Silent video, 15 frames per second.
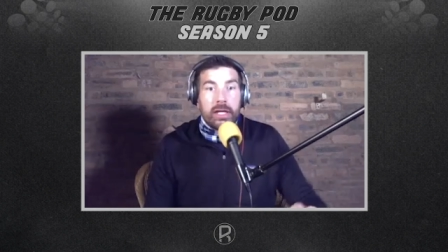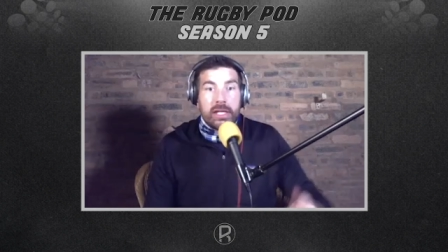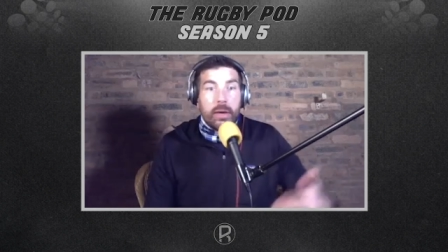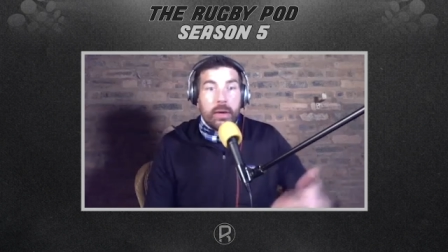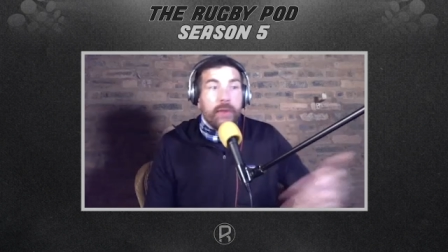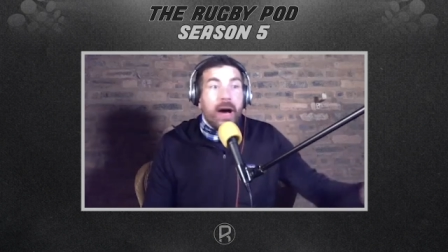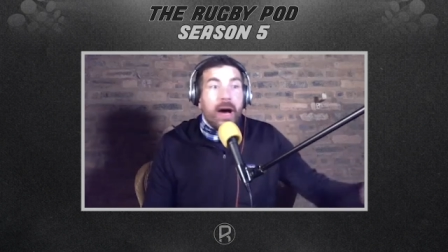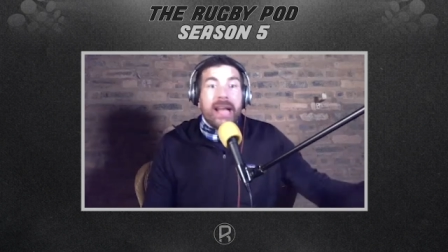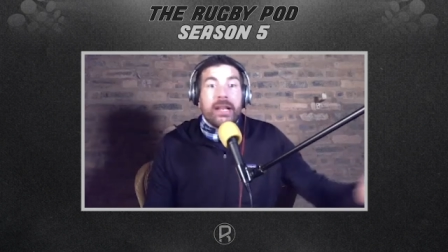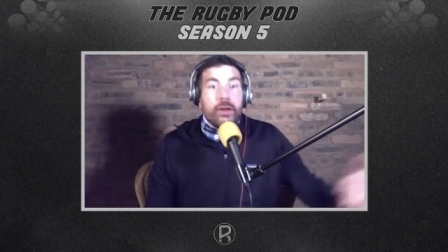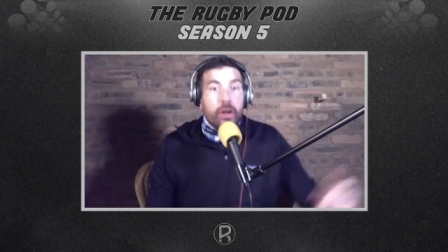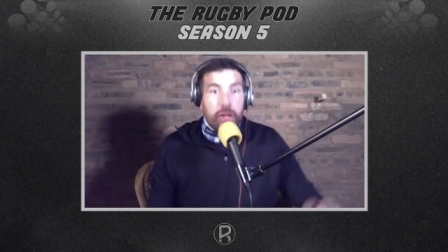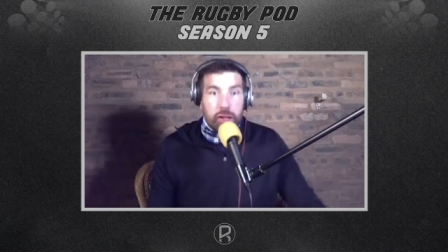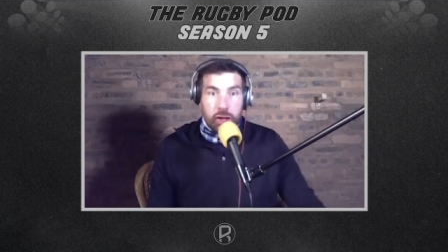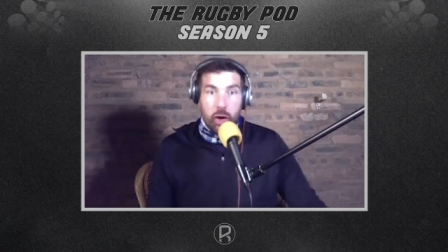So if I had
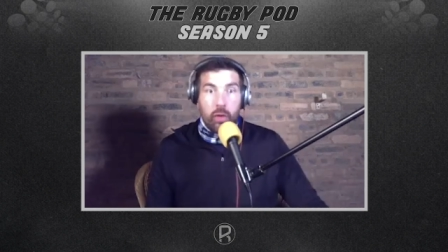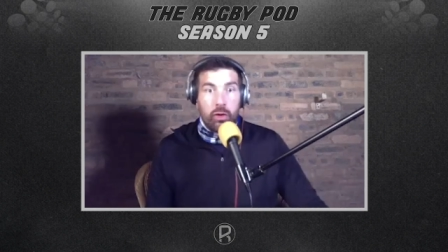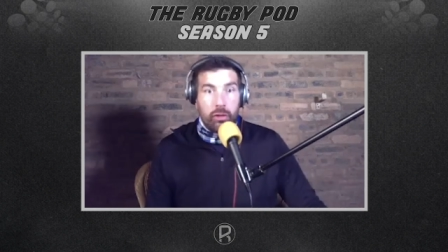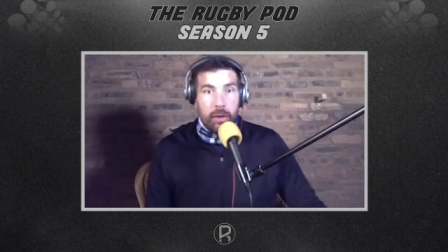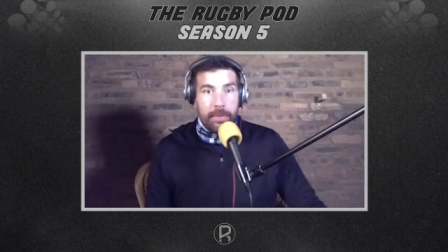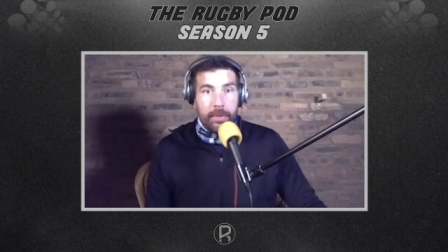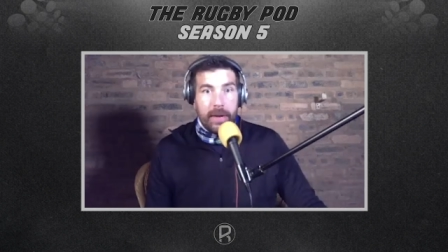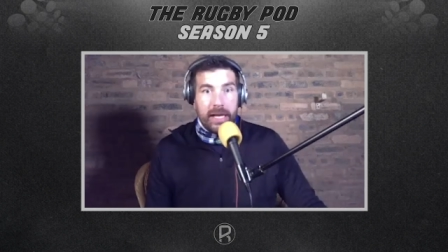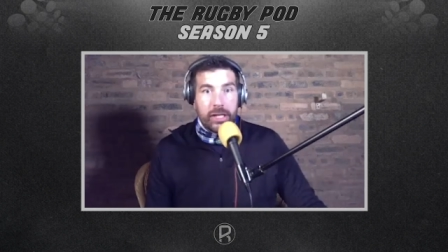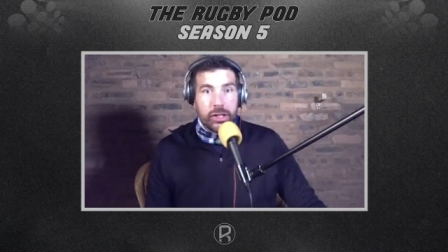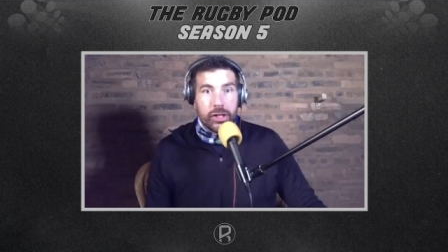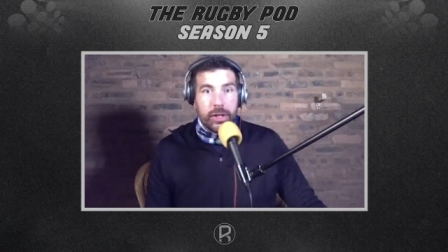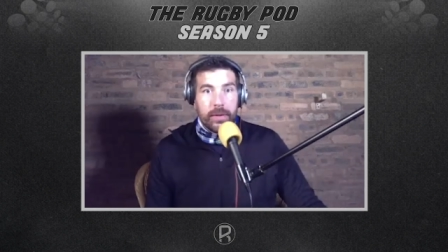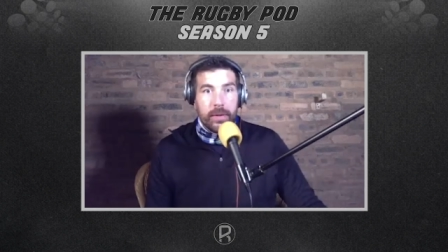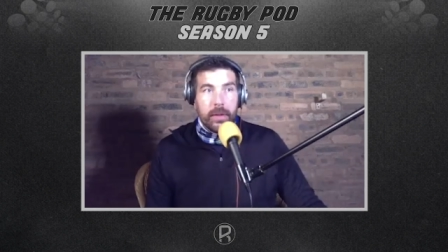another shoulder
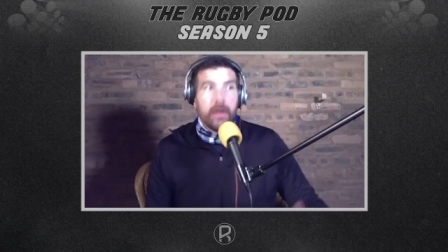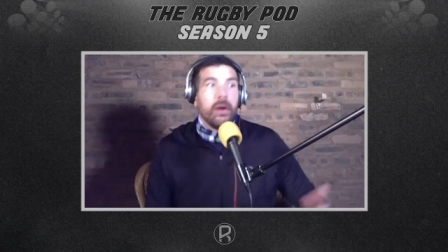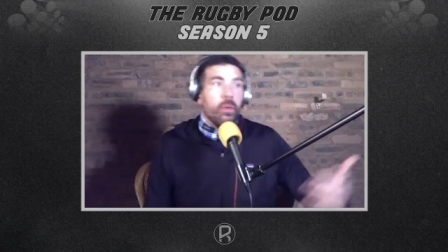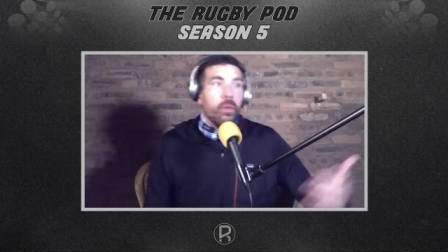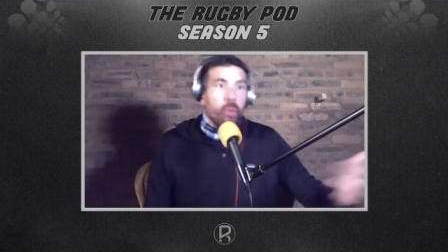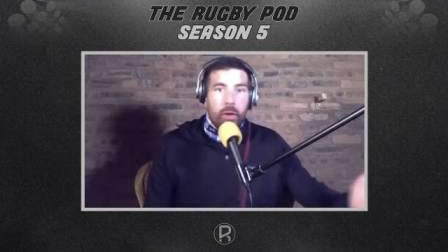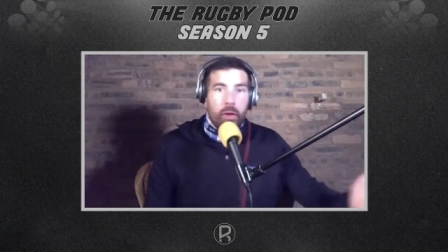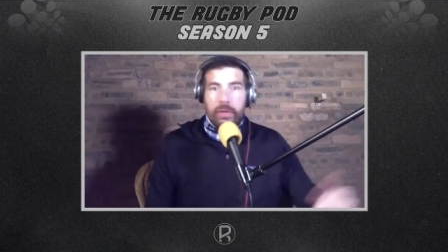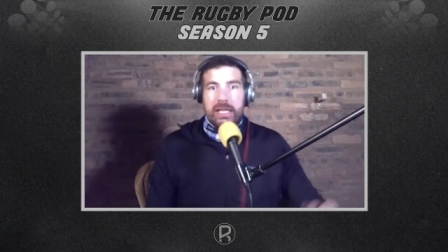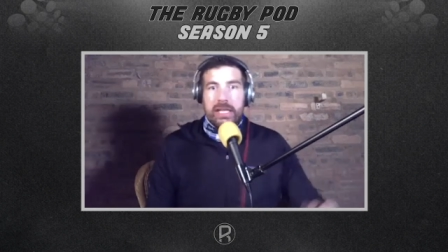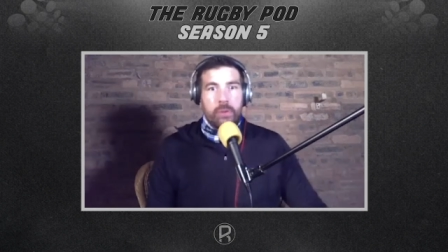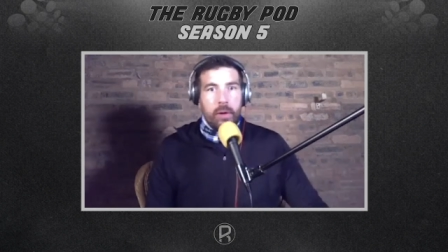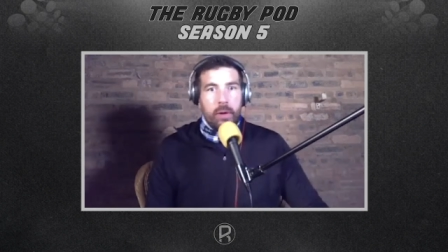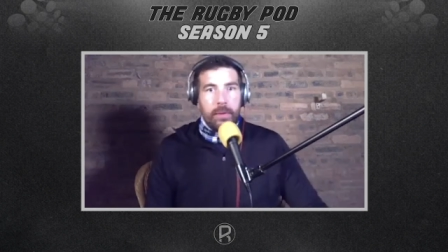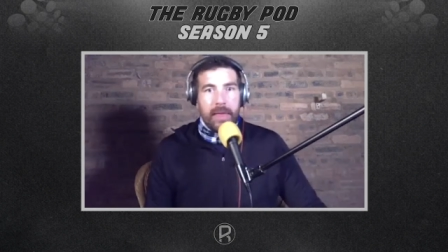operation, what the
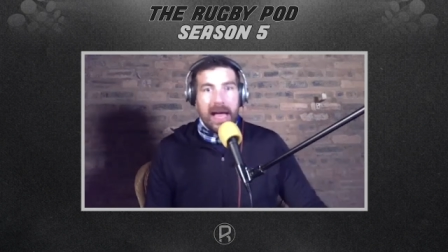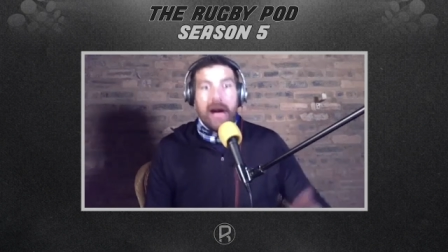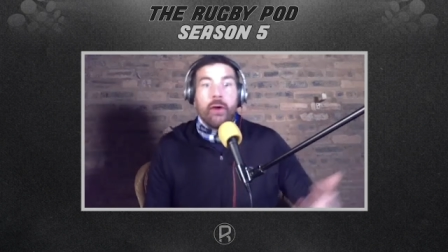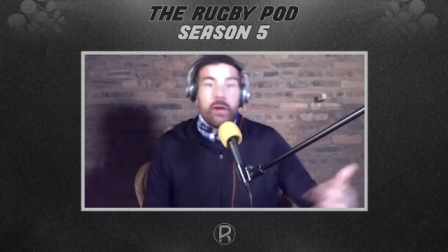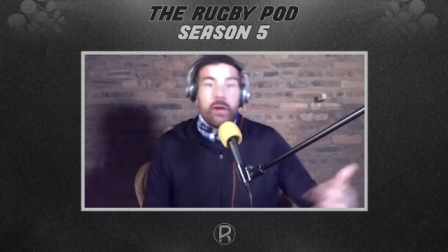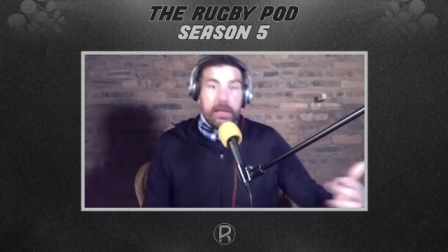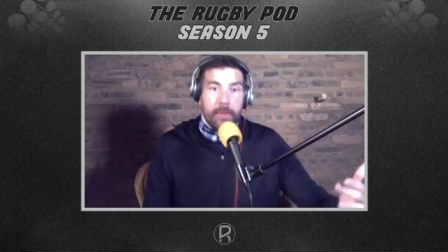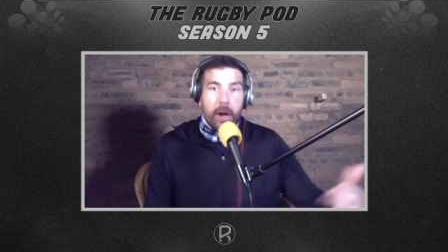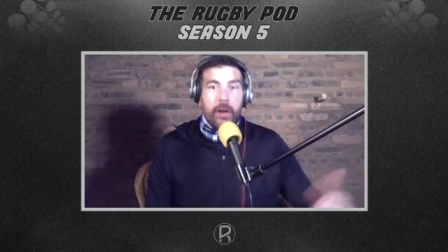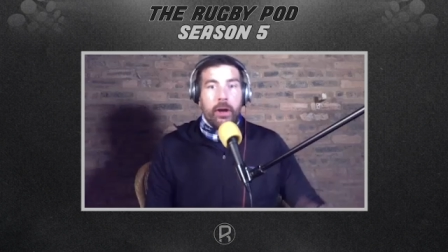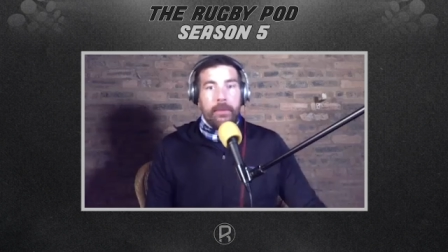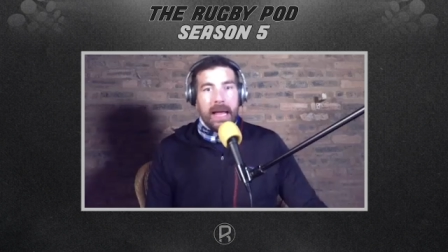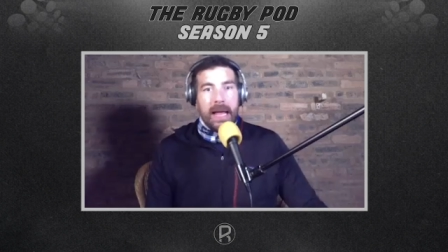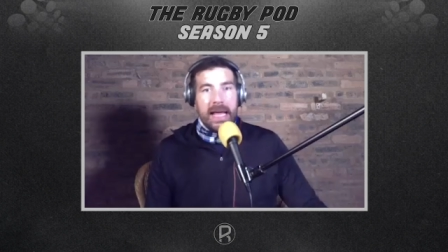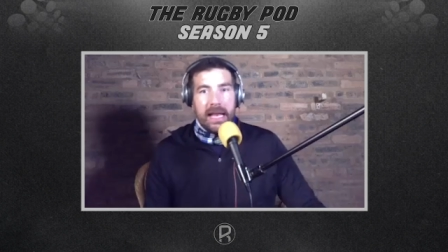risks were with that. Oh, you might not
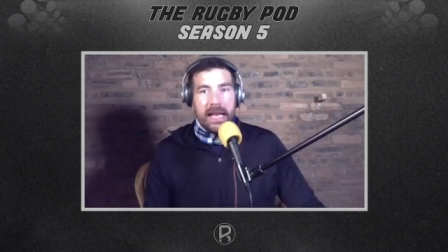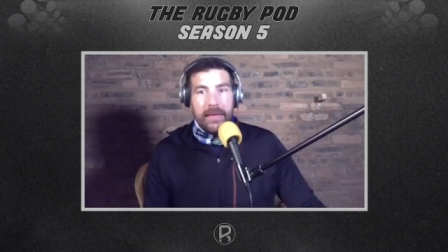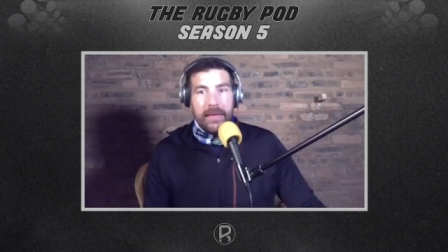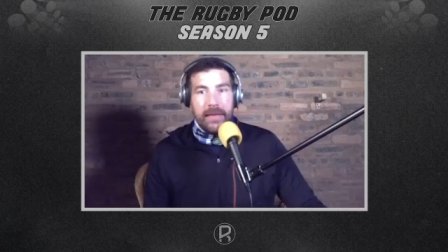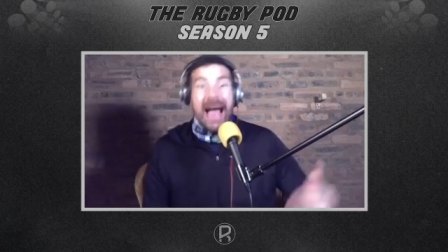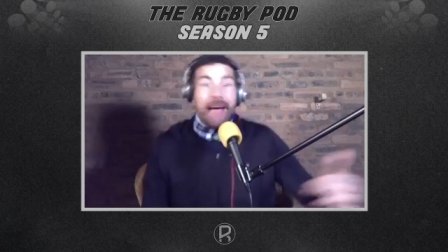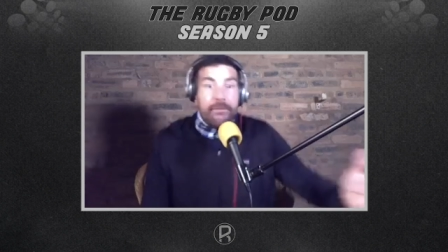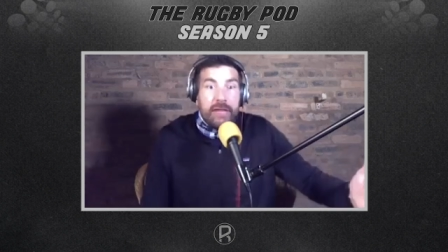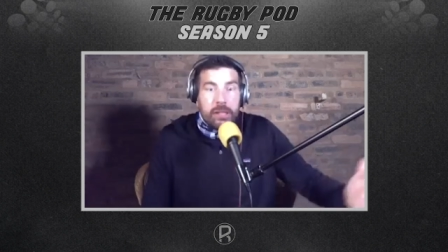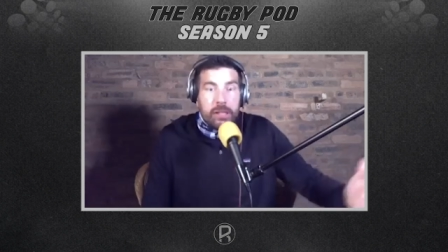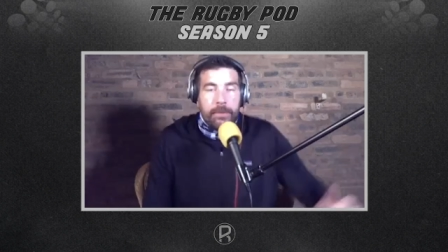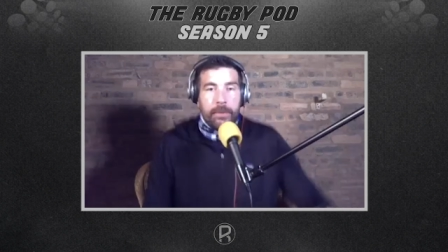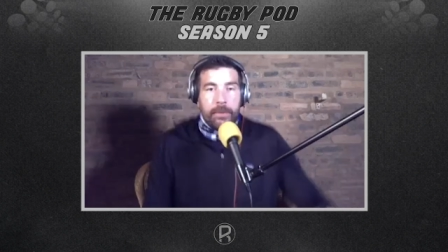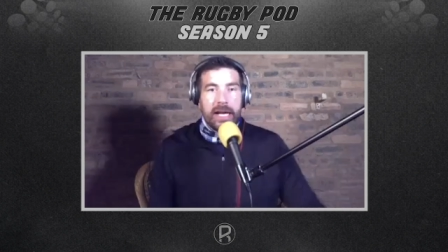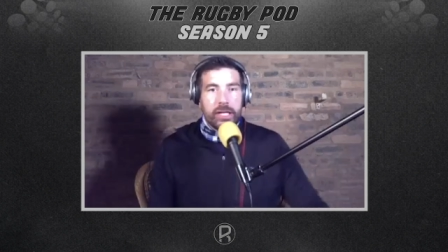play again if you have this
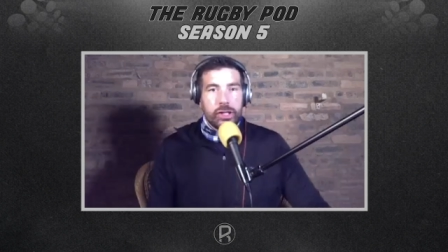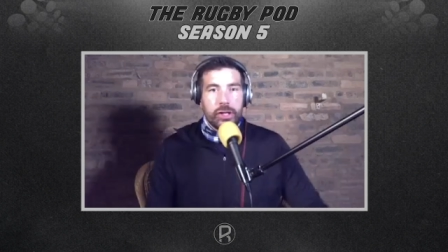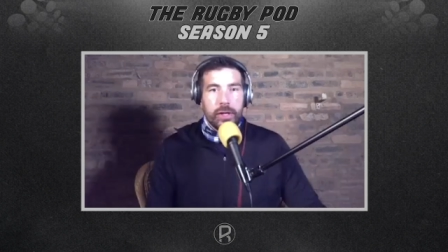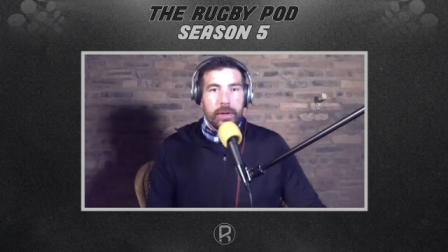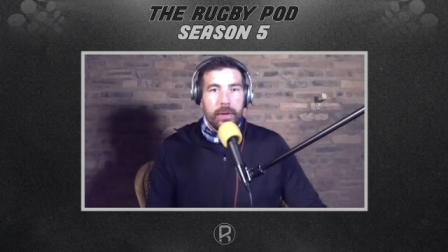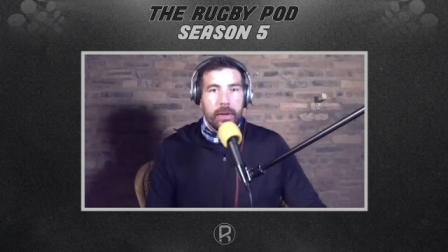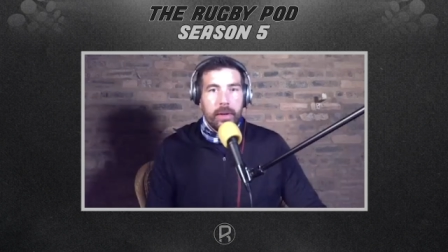operation.